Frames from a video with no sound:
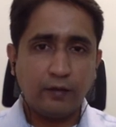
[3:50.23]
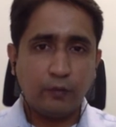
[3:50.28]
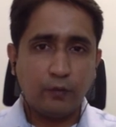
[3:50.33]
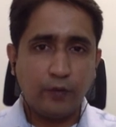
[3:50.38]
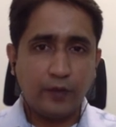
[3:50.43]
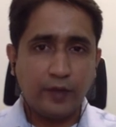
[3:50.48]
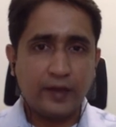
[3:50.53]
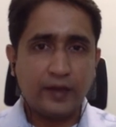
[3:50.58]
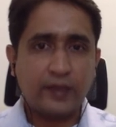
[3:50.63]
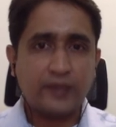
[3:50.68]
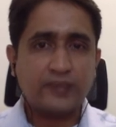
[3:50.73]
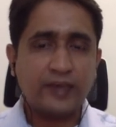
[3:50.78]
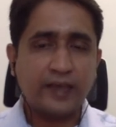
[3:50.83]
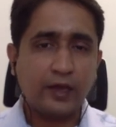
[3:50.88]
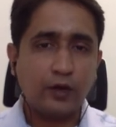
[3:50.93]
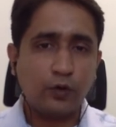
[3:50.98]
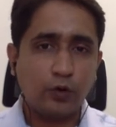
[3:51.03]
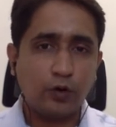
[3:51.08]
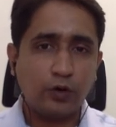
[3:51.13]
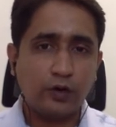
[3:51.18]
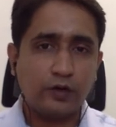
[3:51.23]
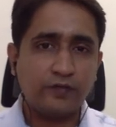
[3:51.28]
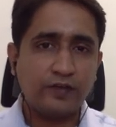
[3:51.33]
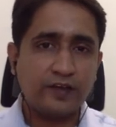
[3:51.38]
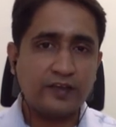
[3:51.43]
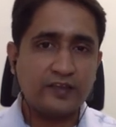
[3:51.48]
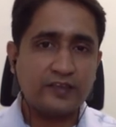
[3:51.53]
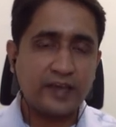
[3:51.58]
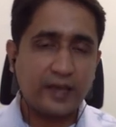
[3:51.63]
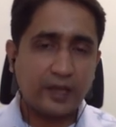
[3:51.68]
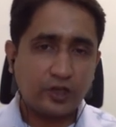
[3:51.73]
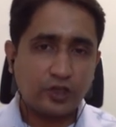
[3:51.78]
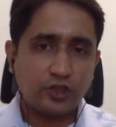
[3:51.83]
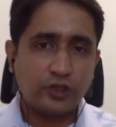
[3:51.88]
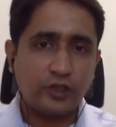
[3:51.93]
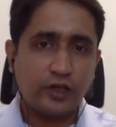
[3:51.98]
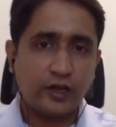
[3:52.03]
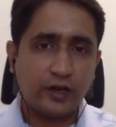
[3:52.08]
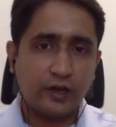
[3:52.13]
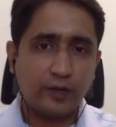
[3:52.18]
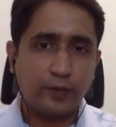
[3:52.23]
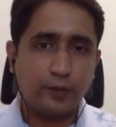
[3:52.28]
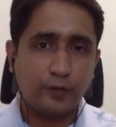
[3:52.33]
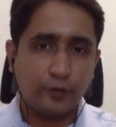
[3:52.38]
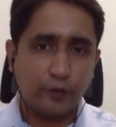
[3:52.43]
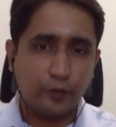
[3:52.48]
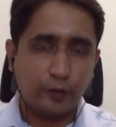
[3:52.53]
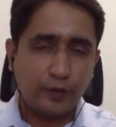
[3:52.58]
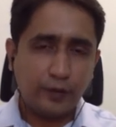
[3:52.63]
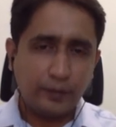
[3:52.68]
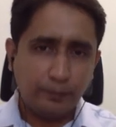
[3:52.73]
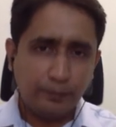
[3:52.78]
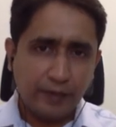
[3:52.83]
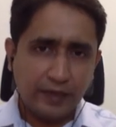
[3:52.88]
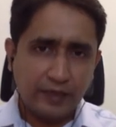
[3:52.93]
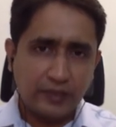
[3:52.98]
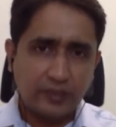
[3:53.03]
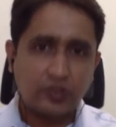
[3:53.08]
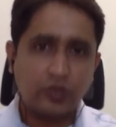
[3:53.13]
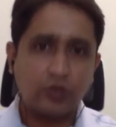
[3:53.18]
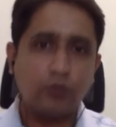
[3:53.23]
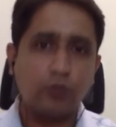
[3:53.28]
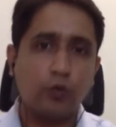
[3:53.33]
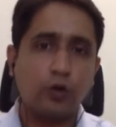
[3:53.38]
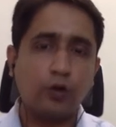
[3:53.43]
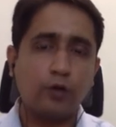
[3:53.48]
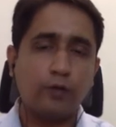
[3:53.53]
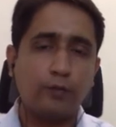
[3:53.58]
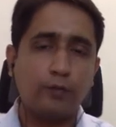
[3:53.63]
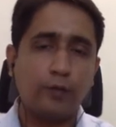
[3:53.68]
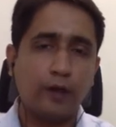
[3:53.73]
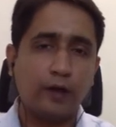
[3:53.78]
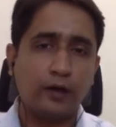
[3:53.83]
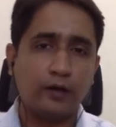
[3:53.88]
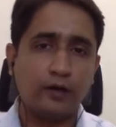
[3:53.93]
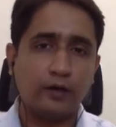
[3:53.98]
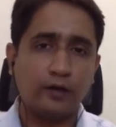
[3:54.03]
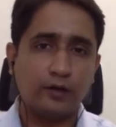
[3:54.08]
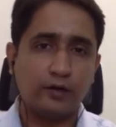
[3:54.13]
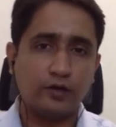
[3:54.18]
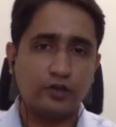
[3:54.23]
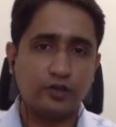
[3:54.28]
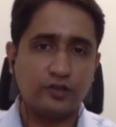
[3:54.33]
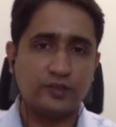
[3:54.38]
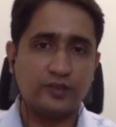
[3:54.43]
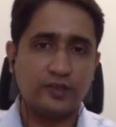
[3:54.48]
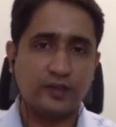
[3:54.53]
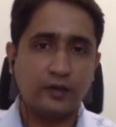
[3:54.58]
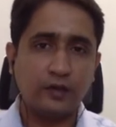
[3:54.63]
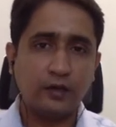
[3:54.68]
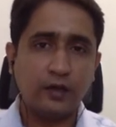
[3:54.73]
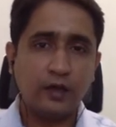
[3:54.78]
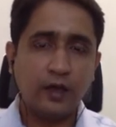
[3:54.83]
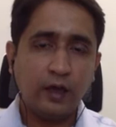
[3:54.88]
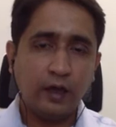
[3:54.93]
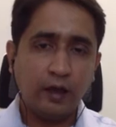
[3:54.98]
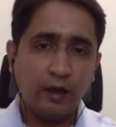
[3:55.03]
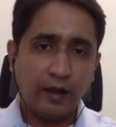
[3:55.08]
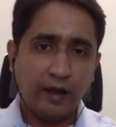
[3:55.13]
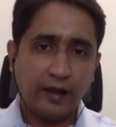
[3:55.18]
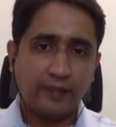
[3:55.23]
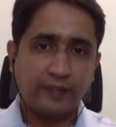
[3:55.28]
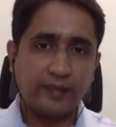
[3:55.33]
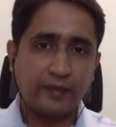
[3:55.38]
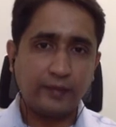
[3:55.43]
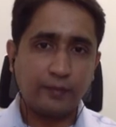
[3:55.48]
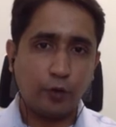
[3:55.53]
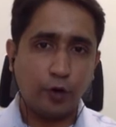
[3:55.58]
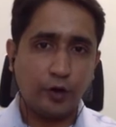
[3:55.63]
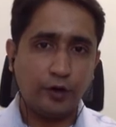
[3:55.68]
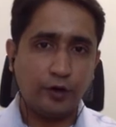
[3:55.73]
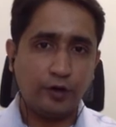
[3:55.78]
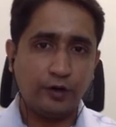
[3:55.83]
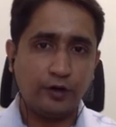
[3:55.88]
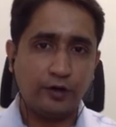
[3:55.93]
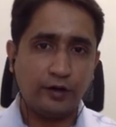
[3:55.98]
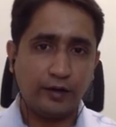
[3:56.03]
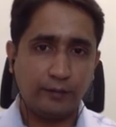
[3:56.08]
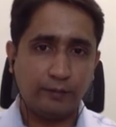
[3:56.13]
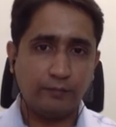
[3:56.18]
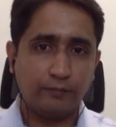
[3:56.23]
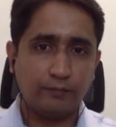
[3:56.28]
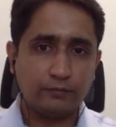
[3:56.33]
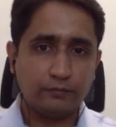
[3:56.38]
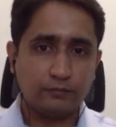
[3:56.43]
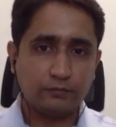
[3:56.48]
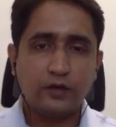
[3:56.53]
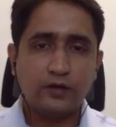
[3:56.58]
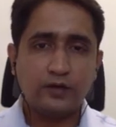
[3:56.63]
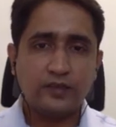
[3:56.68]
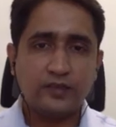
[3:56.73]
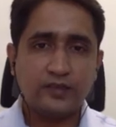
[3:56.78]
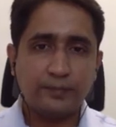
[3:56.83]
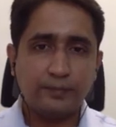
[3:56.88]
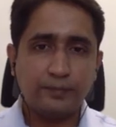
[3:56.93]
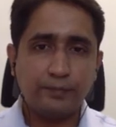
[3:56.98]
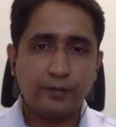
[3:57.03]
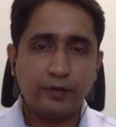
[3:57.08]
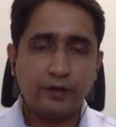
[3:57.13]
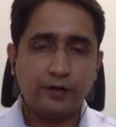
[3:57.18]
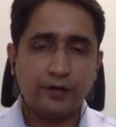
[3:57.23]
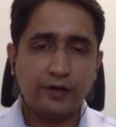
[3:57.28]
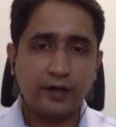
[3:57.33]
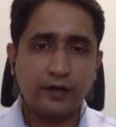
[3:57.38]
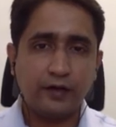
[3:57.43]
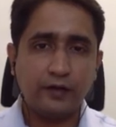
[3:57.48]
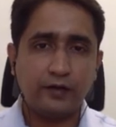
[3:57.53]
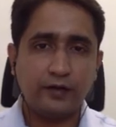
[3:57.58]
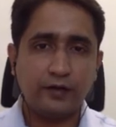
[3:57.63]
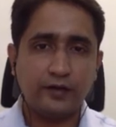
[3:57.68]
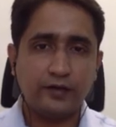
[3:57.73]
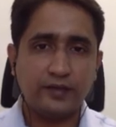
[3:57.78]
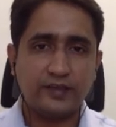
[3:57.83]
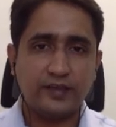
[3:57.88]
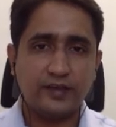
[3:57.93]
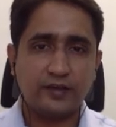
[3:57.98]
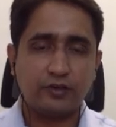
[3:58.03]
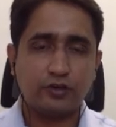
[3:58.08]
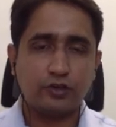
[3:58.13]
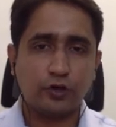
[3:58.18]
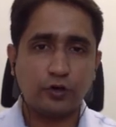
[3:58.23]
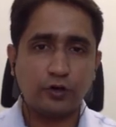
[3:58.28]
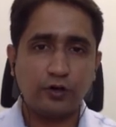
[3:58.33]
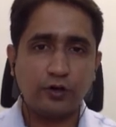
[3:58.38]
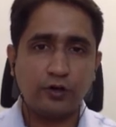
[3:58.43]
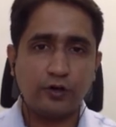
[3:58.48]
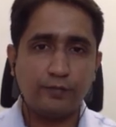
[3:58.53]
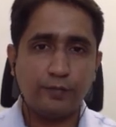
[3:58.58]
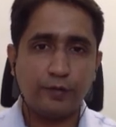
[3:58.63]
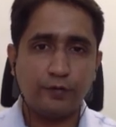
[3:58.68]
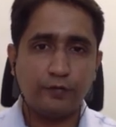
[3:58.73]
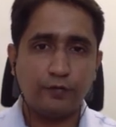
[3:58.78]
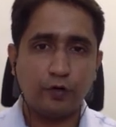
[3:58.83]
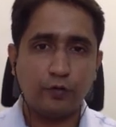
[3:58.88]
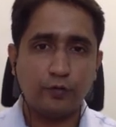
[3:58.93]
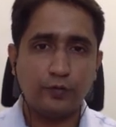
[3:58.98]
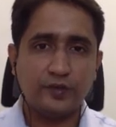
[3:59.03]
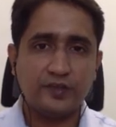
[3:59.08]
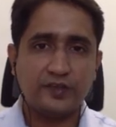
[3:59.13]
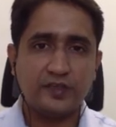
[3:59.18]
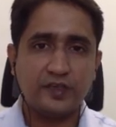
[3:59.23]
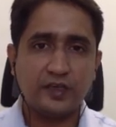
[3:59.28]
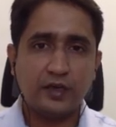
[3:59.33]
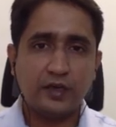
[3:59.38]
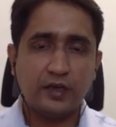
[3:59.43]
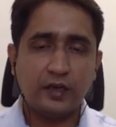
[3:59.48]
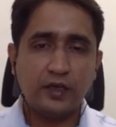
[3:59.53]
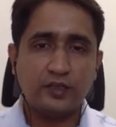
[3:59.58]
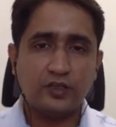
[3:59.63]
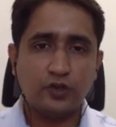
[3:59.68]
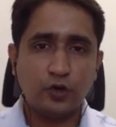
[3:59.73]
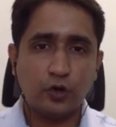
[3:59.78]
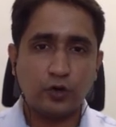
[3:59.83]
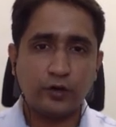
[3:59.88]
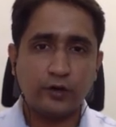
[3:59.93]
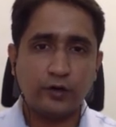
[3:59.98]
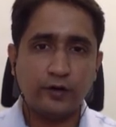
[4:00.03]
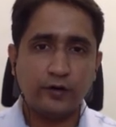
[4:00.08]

whereas high quality funds are actually underperforming based on what market conditions are at that point in time. The simple reality is that short term performance is not an